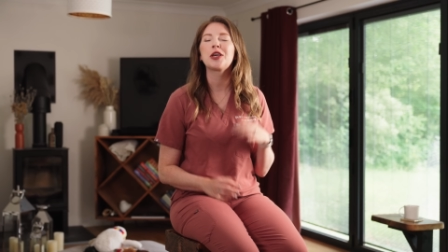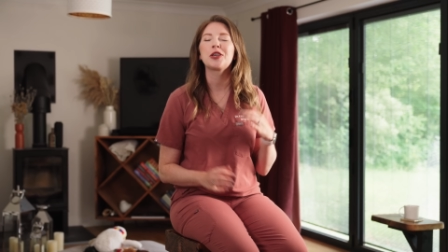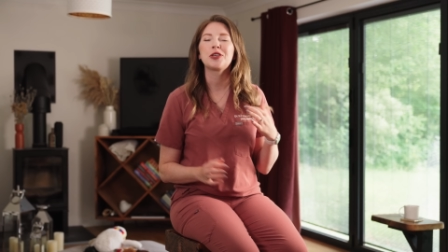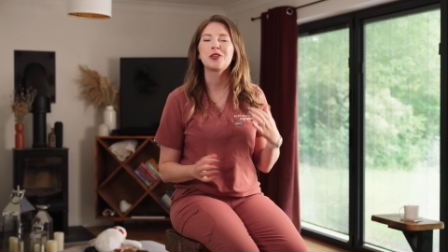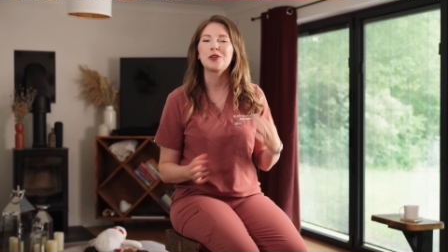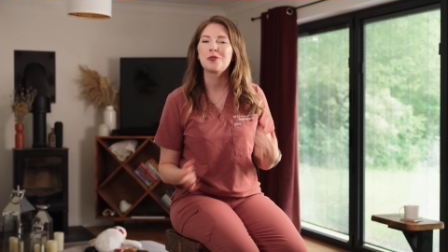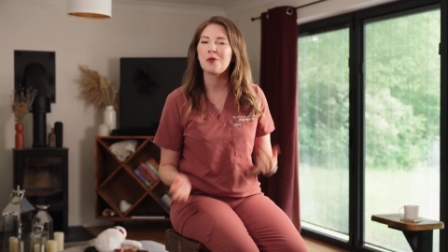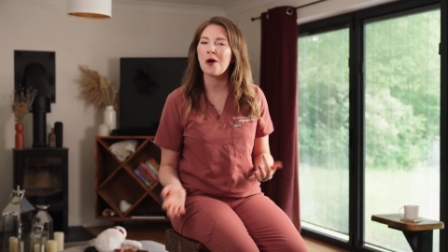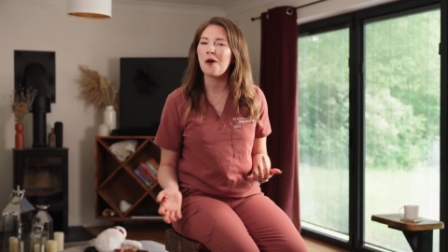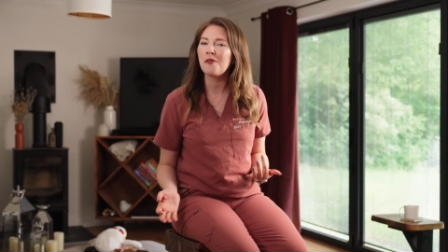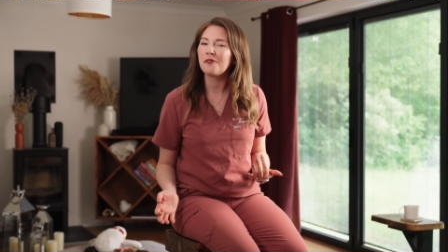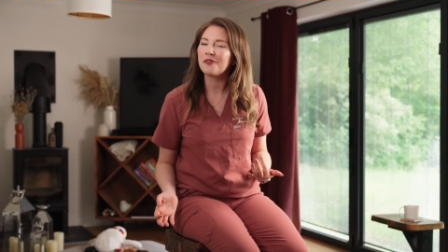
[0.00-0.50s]

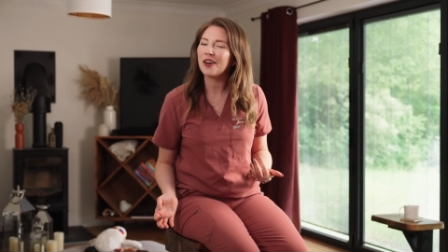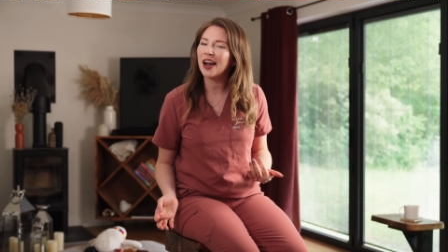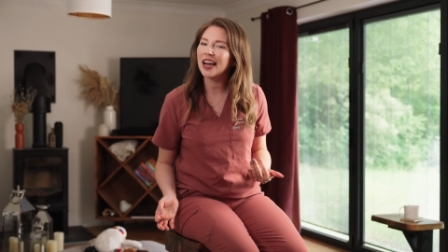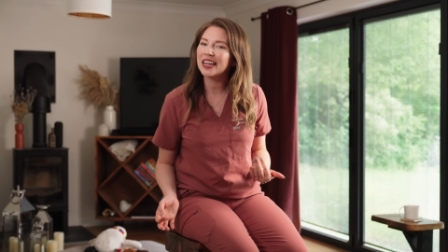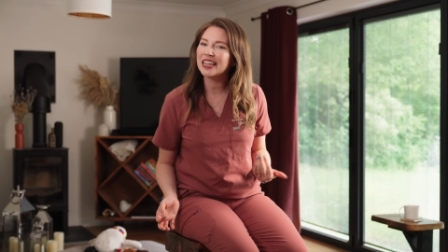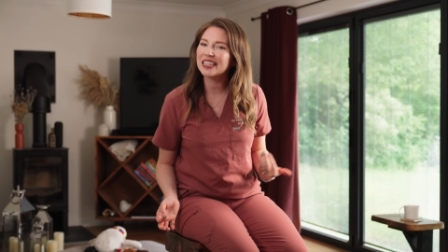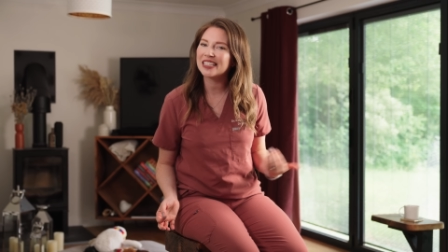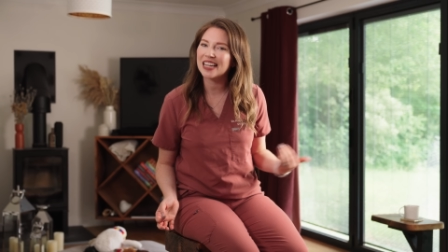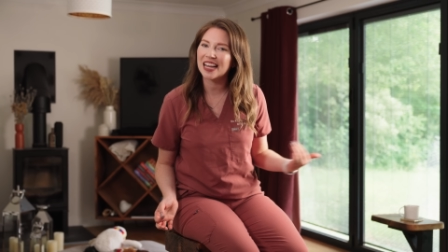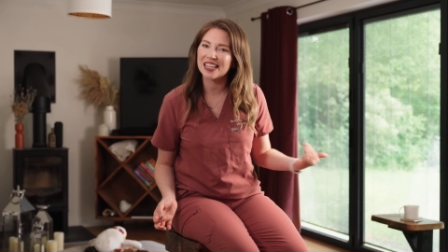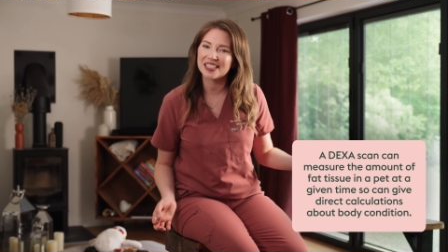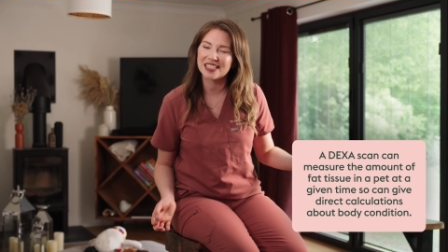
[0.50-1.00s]
You won't find
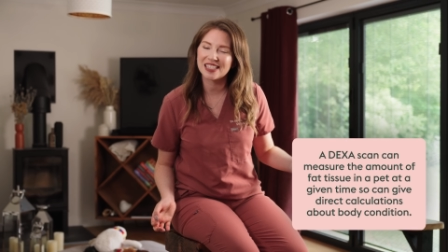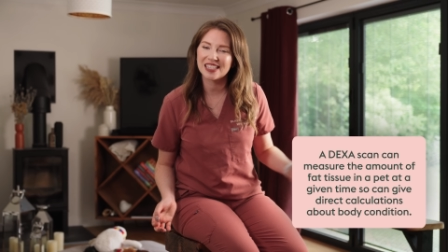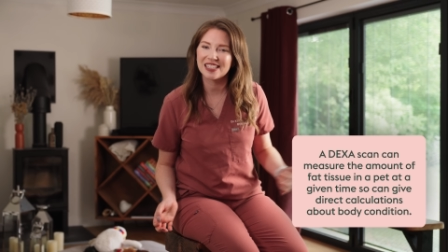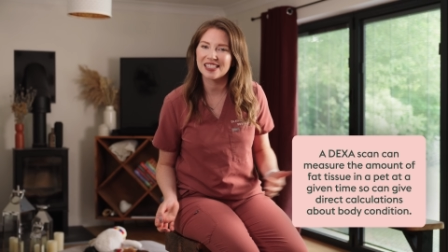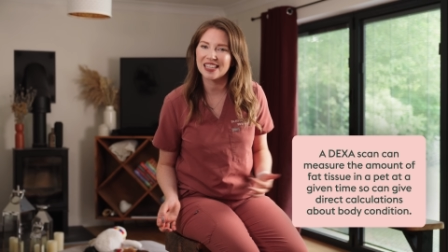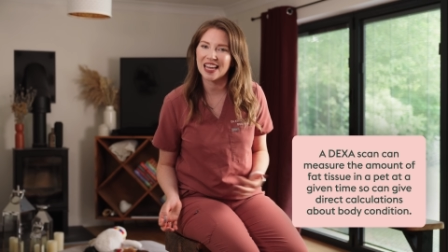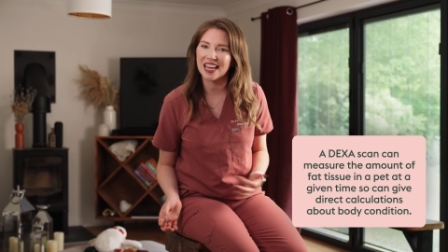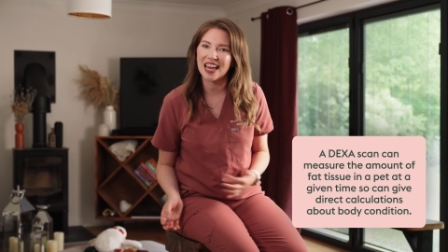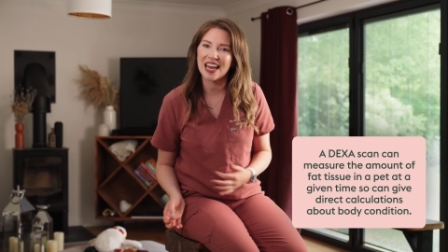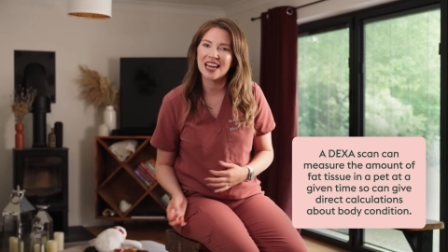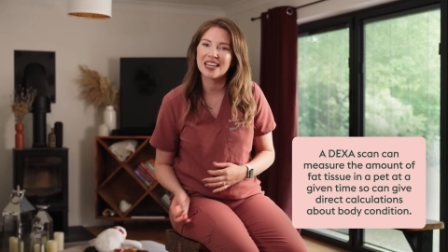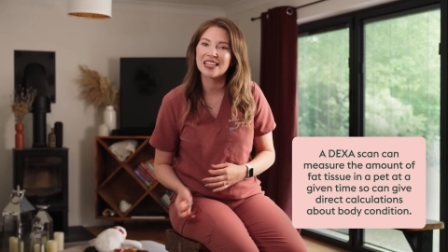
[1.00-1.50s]
a DEXA
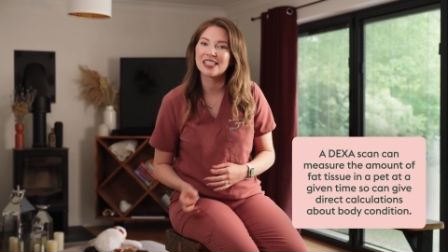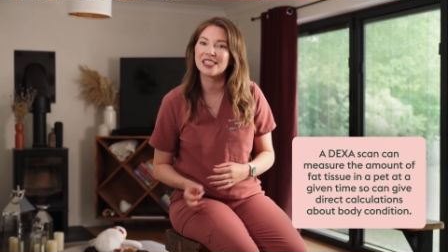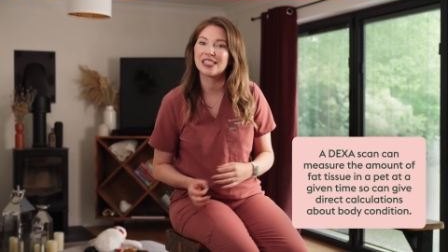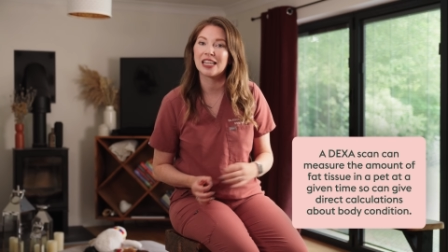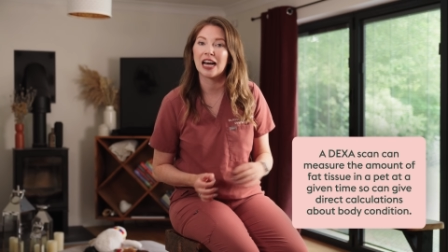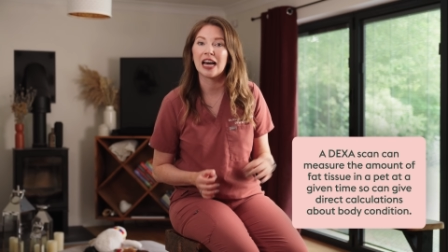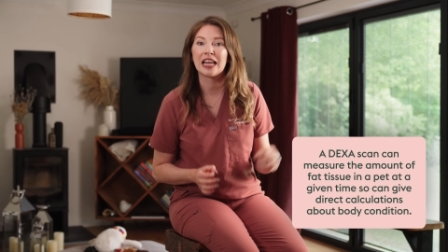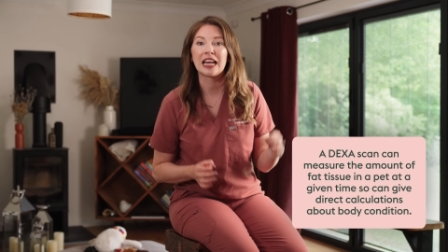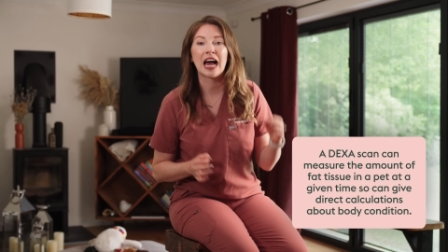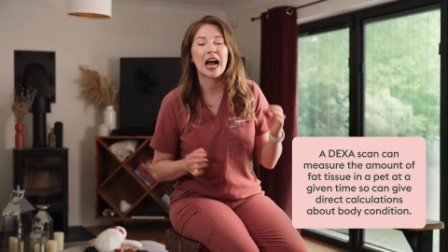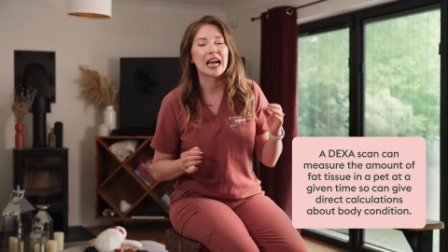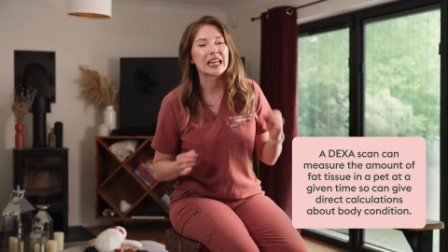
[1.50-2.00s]
scan is
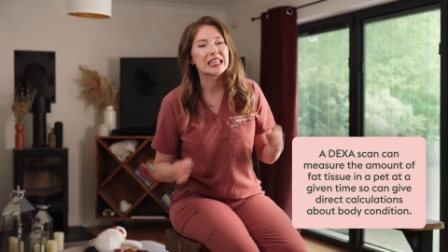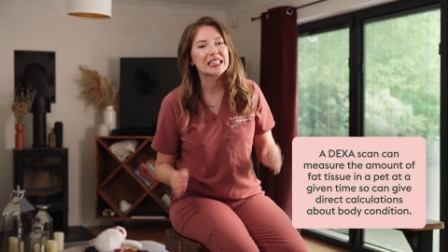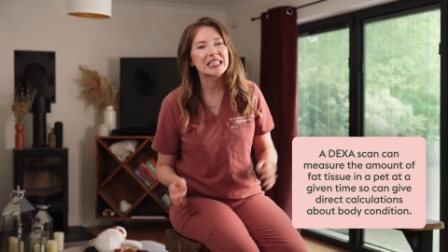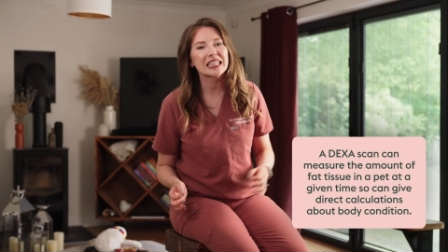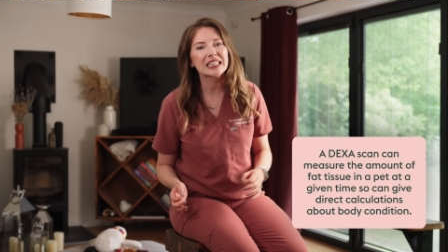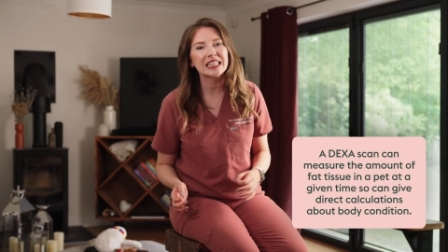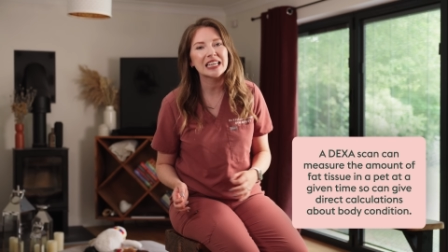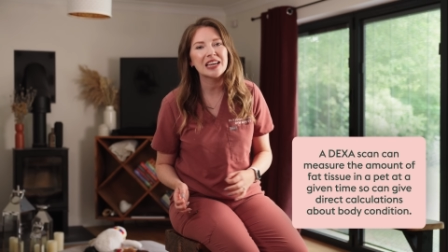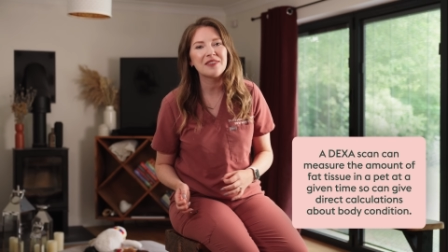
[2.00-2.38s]
done ideally